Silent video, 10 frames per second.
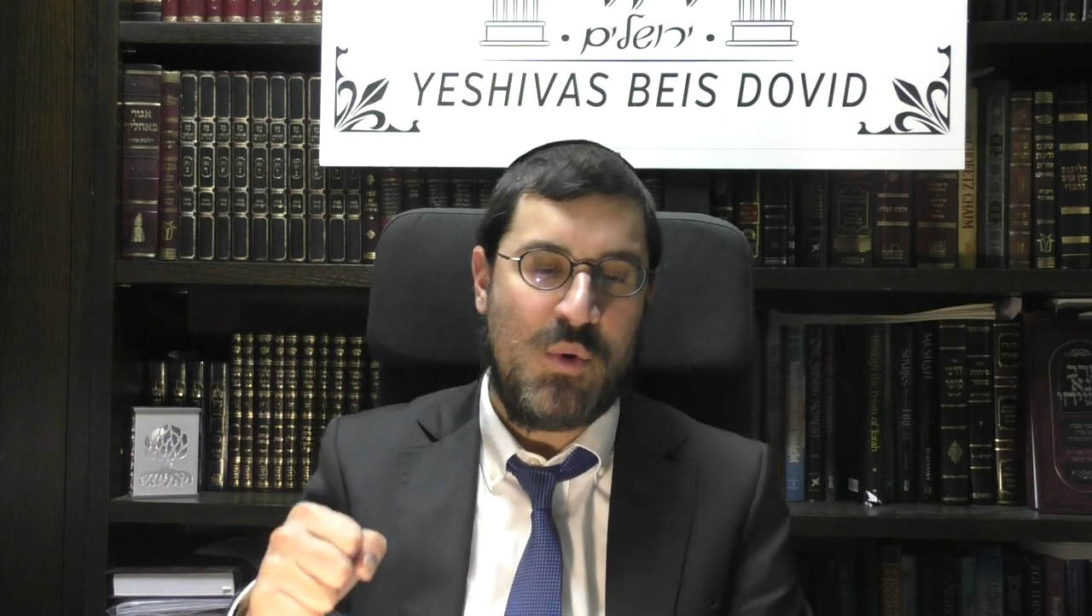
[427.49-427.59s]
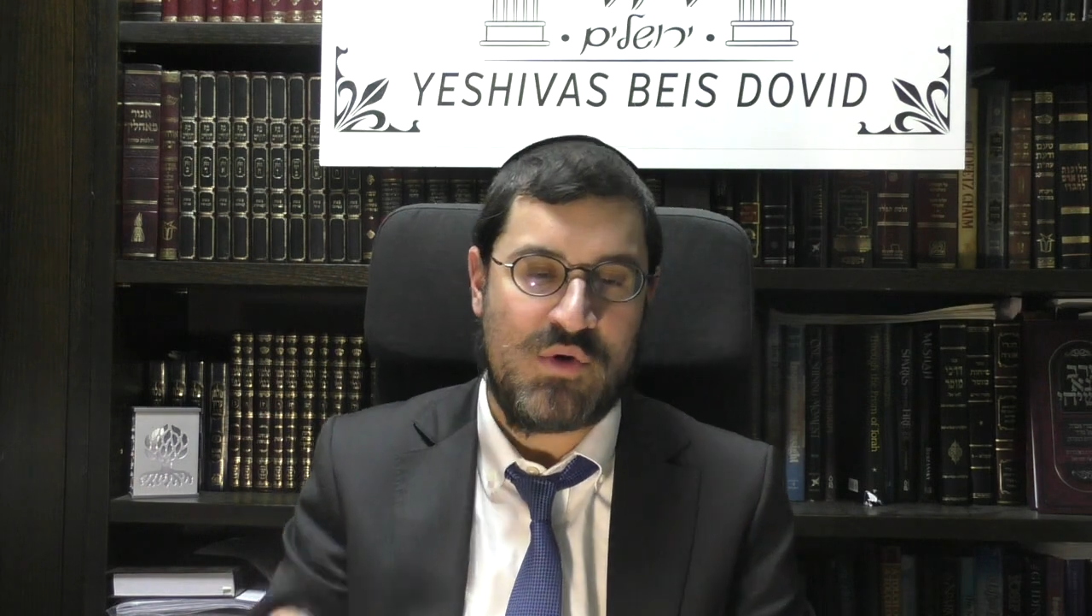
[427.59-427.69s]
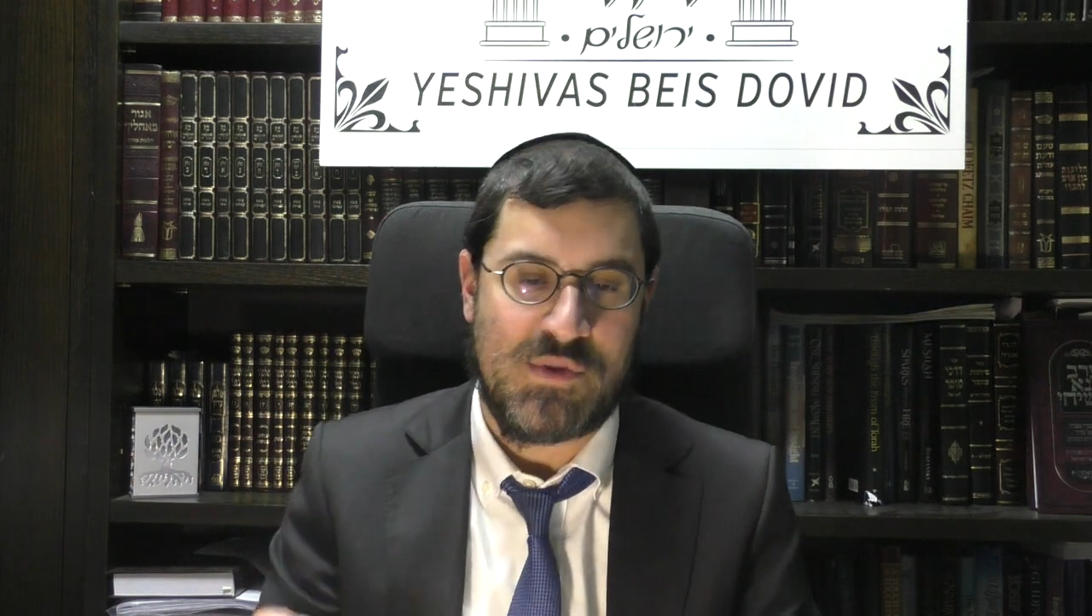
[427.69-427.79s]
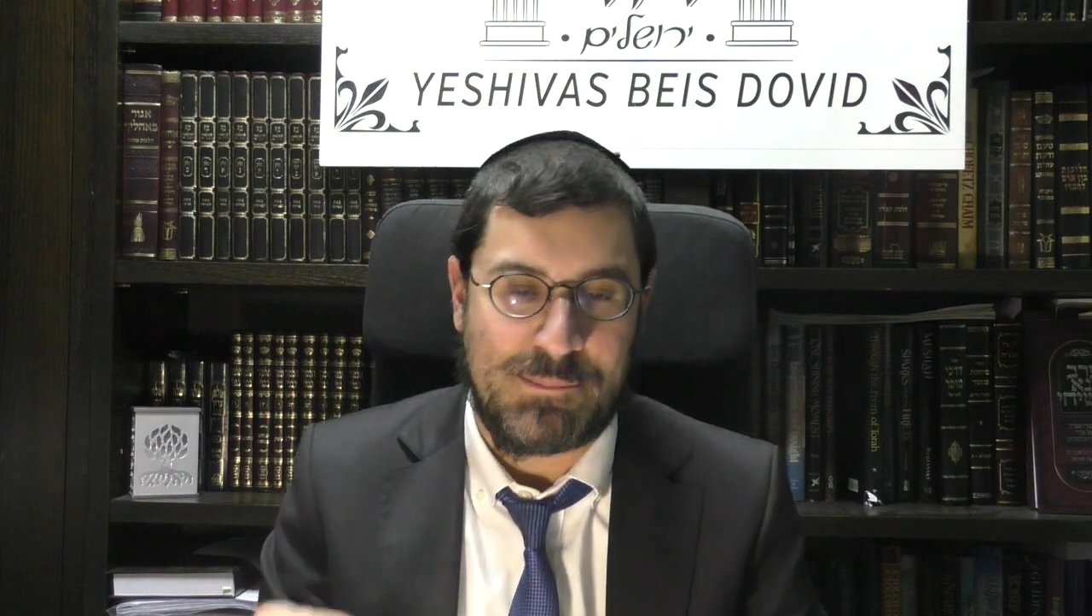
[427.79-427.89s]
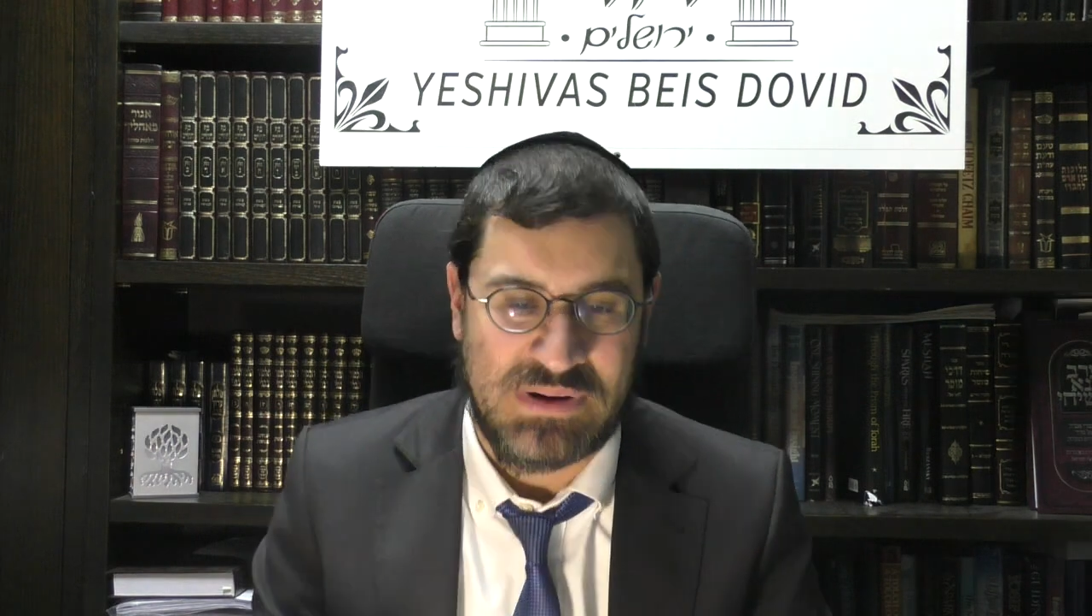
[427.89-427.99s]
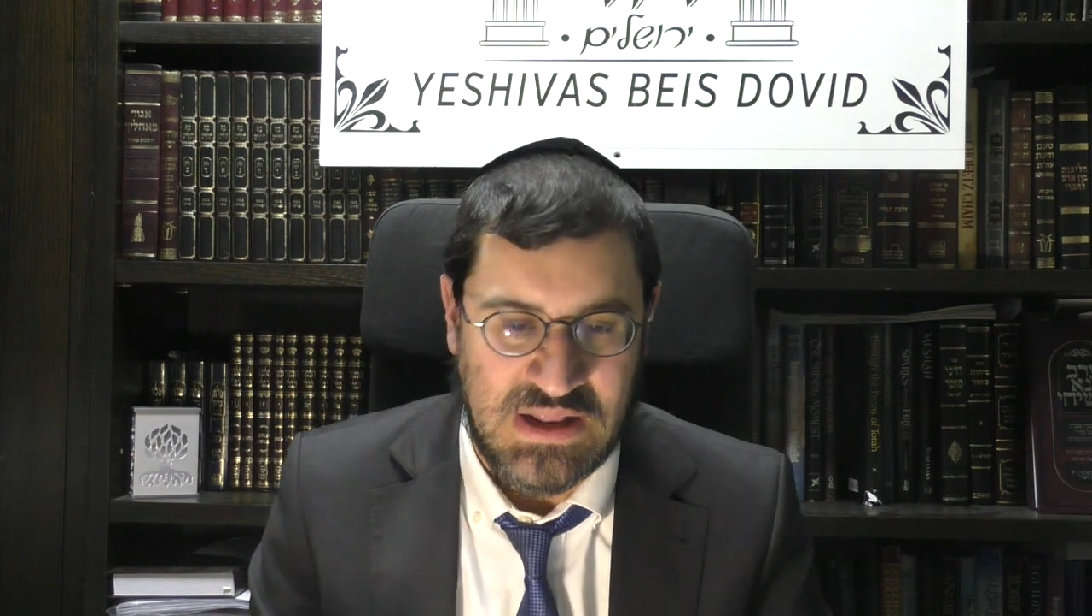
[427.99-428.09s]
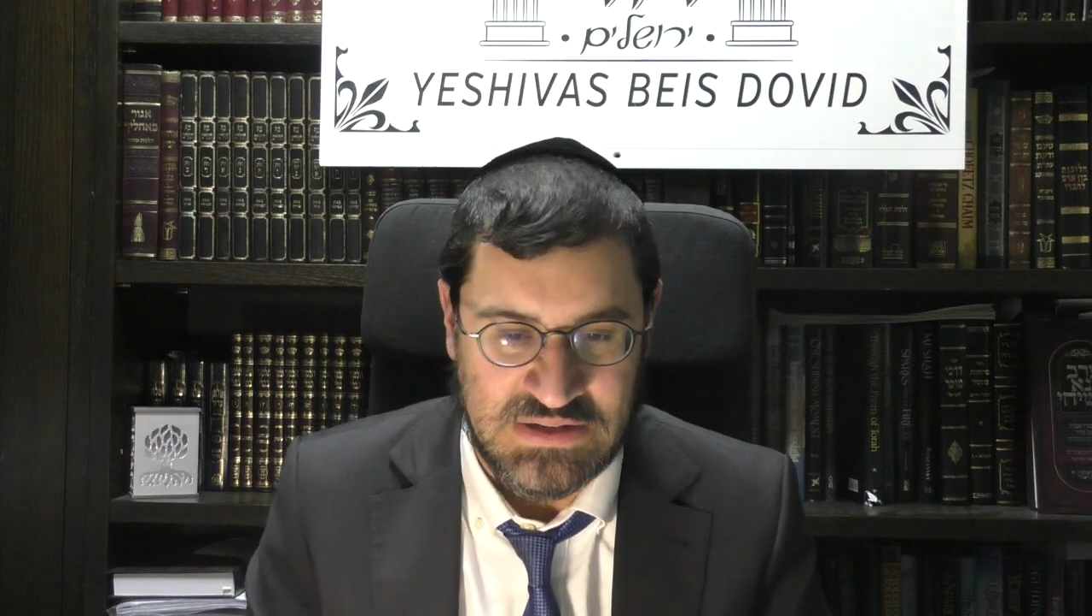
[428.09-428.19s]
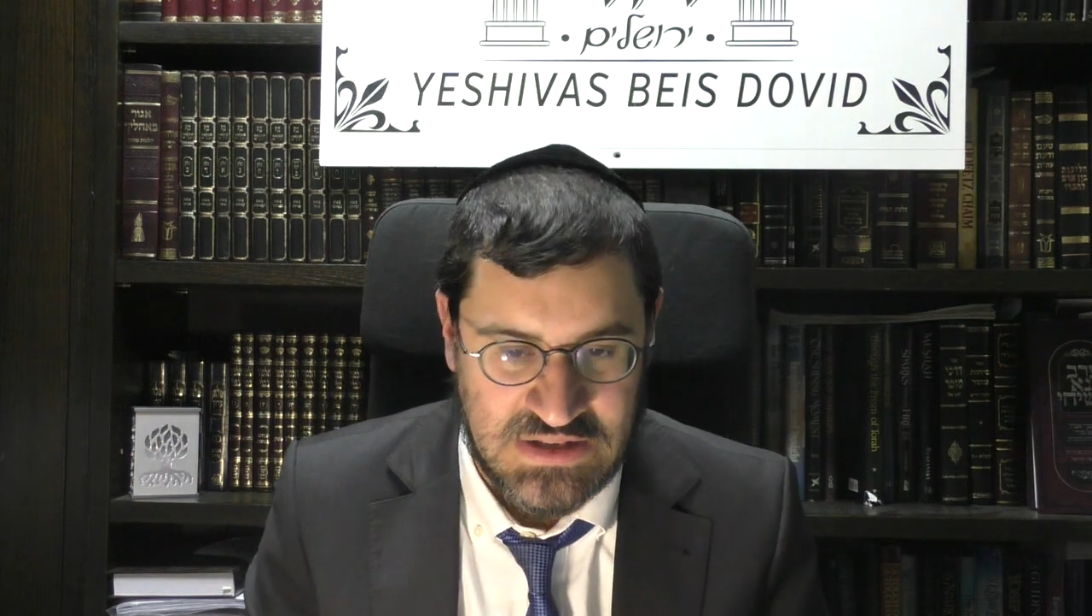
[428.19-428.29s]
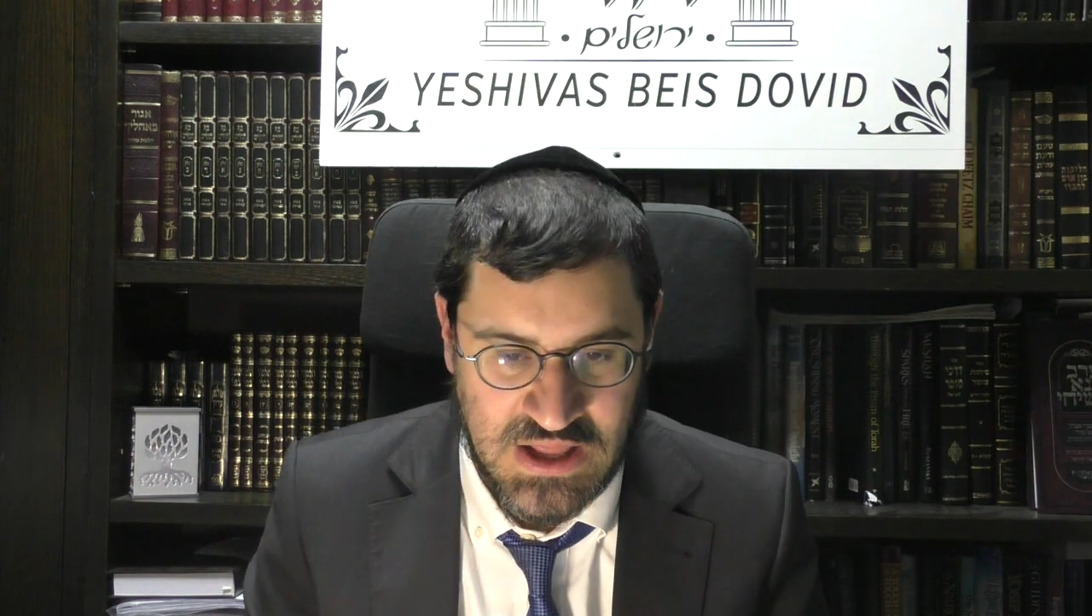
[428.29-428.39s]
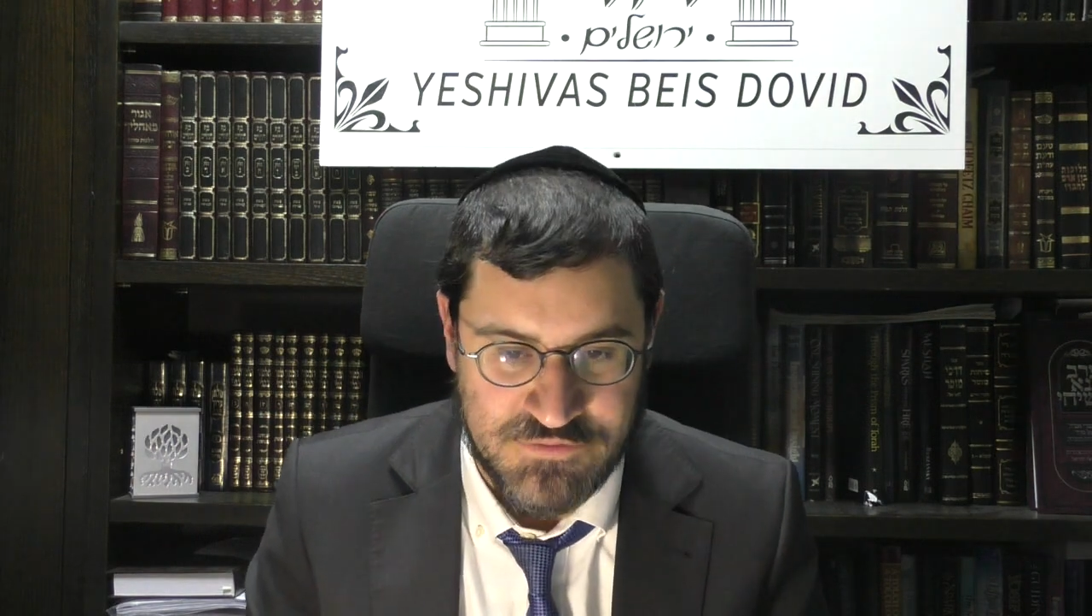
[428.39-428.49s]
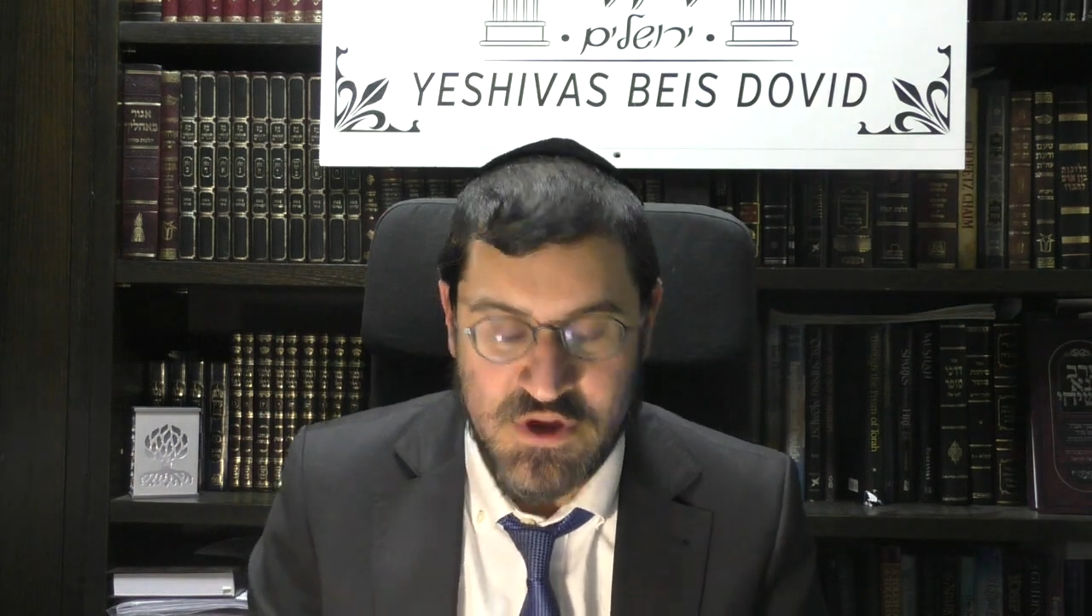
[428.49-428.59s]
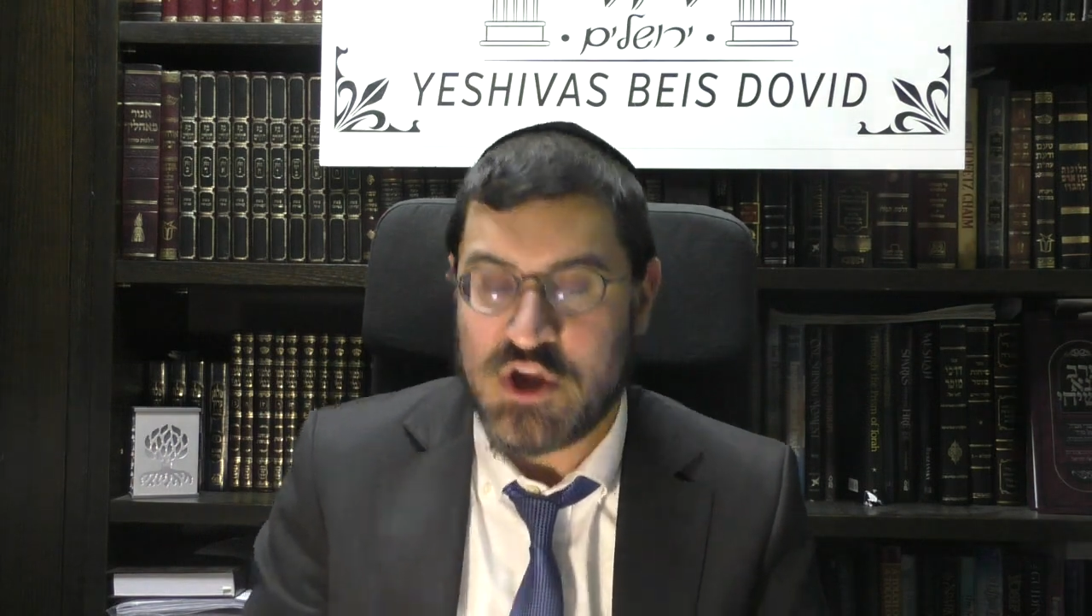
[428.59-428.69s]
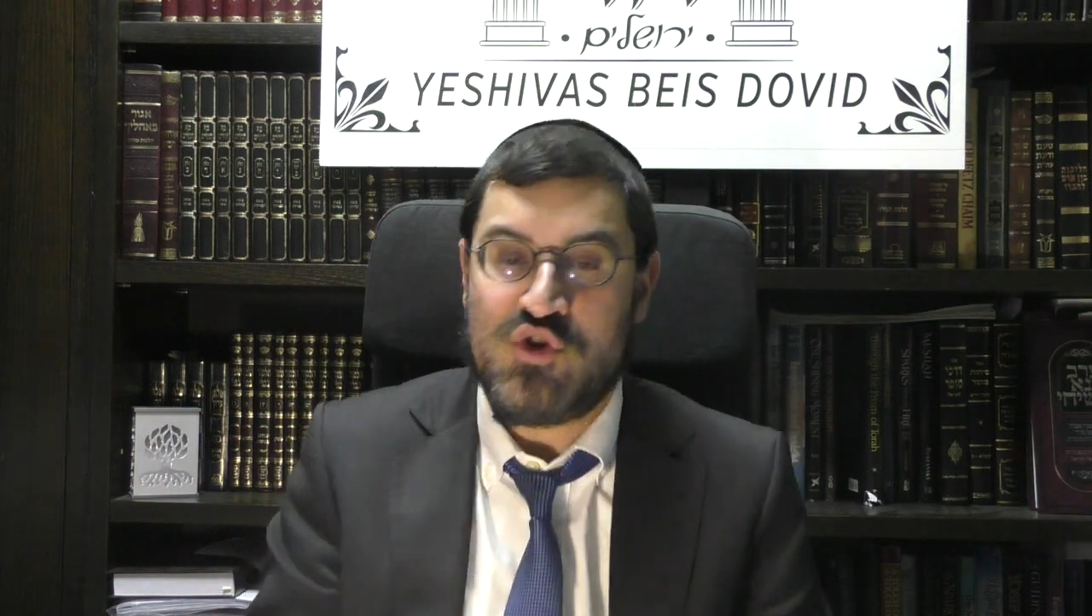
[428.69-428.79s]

with a blunt knife.